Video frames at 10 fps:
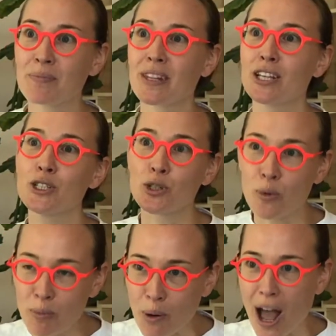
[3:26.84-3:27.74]

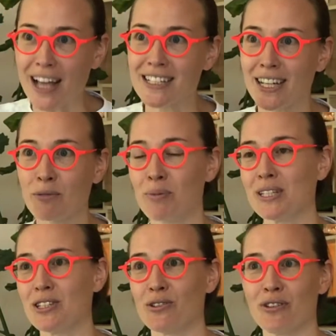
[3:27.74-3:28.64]
surprising
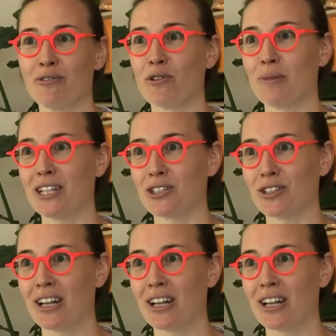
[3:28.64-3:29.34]
pieces of information.